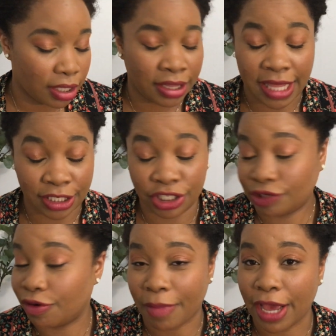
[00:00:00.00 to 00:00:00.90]
That's just
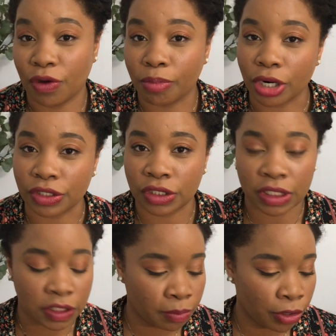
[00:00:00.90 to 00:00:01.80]
from my own personal
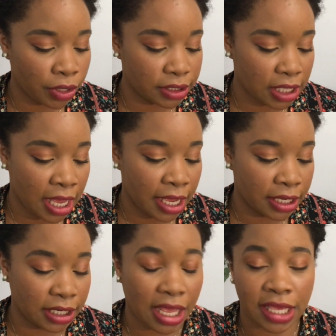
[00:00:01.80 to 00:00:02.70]
experience,
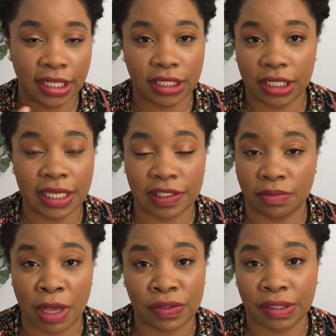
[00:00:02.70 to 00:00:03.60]
and it
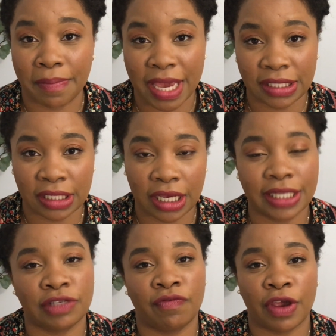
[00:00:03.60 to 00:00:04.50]
smells amazing.
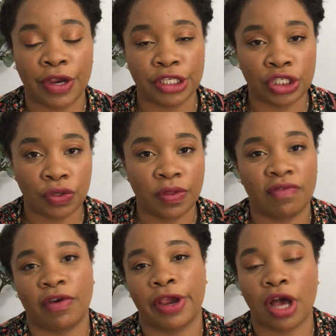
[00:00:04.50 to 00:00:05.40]
It's very
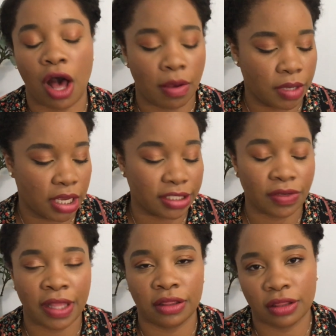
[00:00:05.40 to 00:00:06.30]
soothing, very calming, and so
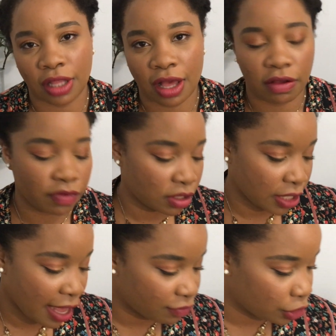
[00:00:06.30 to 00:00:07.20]
I love
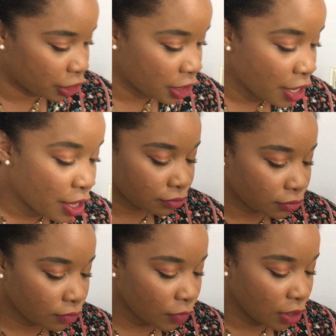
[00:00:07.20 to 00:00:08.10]
lavender.
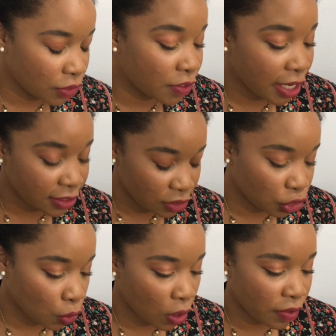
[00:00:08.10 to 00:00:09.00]
So the next
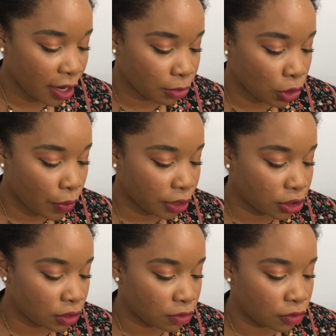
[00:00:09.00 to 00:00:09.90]
essential oil that I'm going
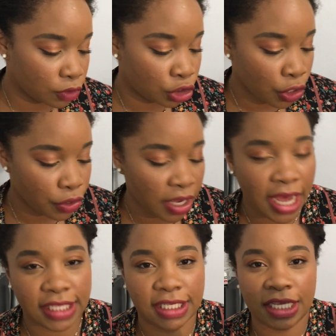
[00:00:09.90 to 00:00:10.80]
to show you
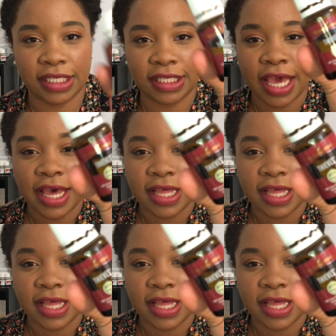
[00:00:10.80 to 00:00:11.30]
guys is